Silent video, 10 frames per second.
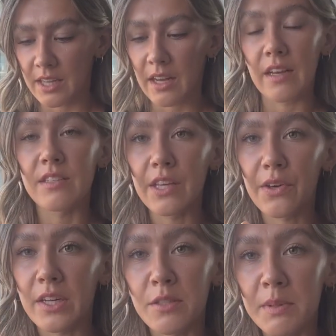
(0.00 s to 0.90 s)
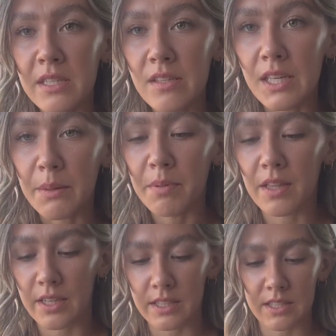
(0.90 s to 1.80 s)
has a USB-C
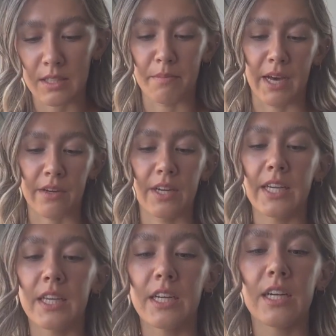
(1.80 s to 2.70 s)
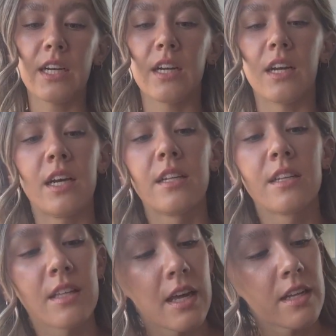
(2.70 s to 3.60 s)
plug into the back right here.
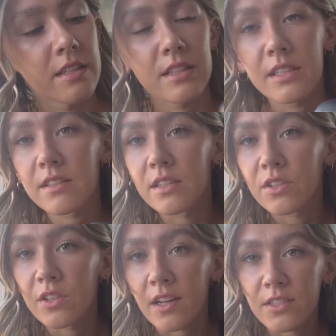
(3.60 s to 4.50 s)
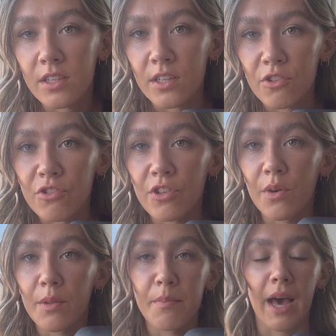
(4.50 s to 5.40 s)
And then these little dots are gonna show
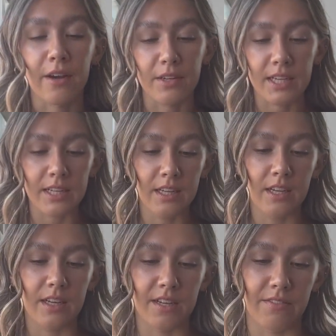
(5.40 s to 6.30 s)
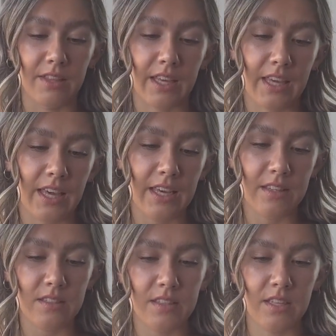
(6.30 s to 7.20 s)
the battery of the
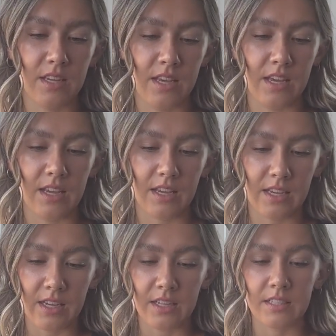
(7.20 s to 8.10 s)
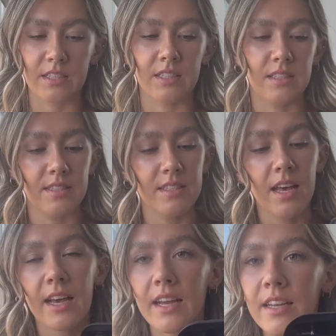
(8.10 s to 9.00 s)
case. And
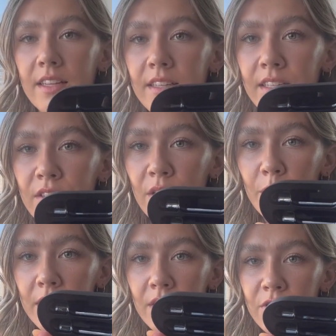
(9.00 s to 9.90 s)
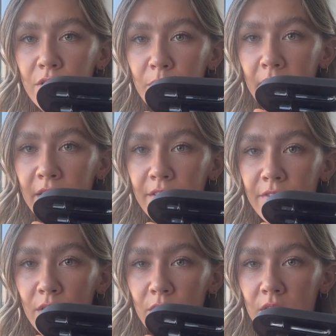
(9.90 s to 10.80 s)
inside, these are what the two
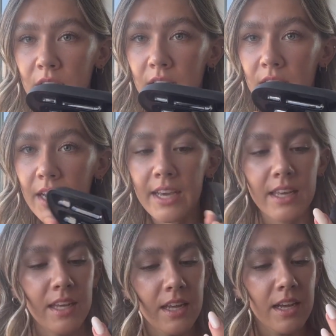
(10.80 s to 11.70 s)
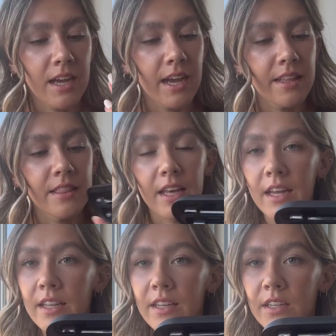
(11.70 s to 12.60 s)
microphones look like. And
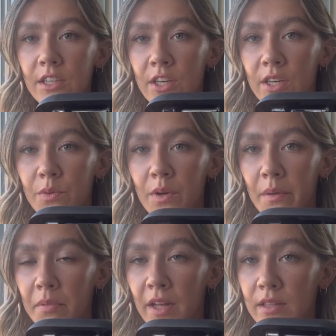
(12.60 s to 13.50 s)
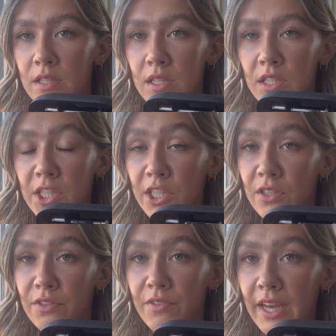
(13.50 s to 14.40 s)
then you're gonna wanna plug this into your
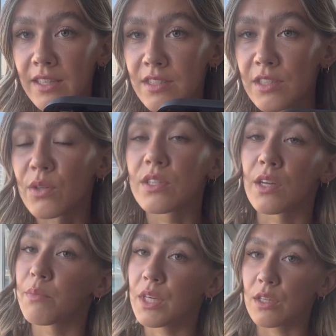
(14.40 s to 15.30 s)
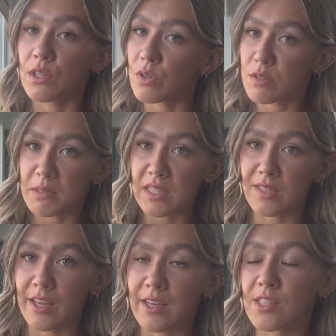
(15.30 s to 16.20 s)
device. So it's gonna be
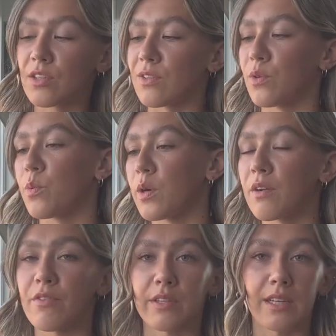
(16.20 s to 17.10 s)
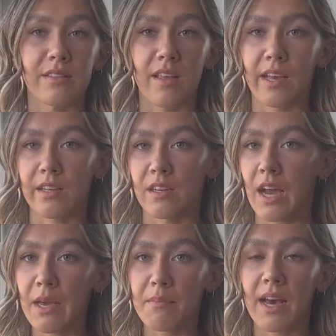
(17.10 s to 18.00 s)
USB-C, so it'll work for things like an
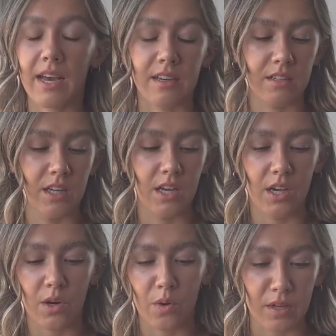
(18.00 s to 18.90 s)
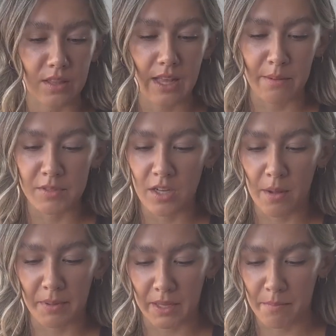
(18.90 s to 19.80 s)
iPad or a laptop,
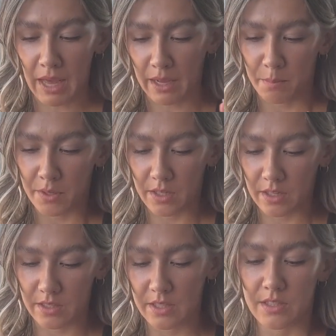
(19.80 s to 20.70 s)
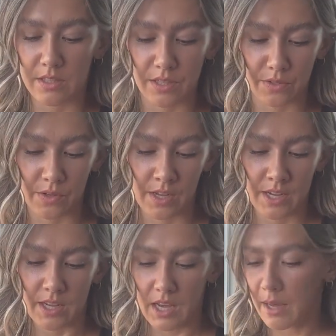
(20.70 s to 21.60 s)
like a MacBook. So
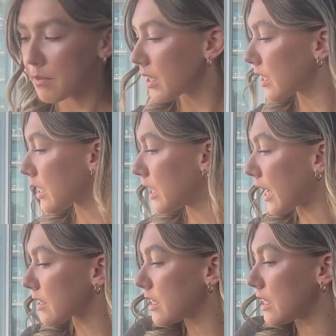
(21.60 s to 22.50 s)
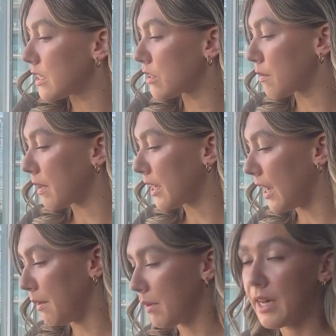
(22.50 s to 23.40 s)
I'm gonna connect it to my
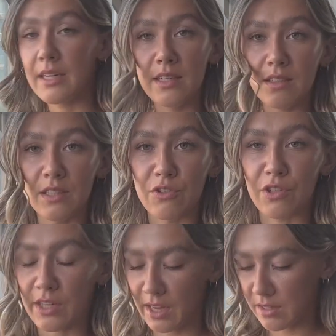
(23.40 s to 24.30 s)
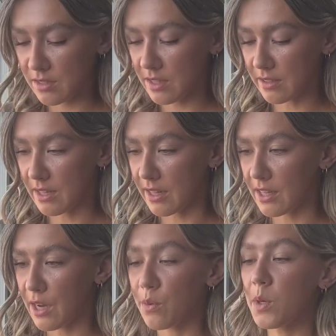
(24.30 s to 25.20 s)
iPad and show you guys exactly
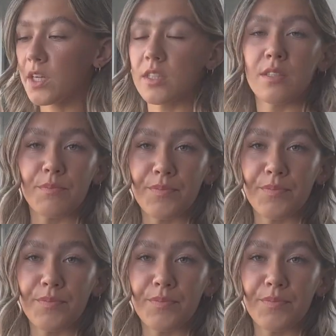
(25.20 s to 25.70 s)
how it works.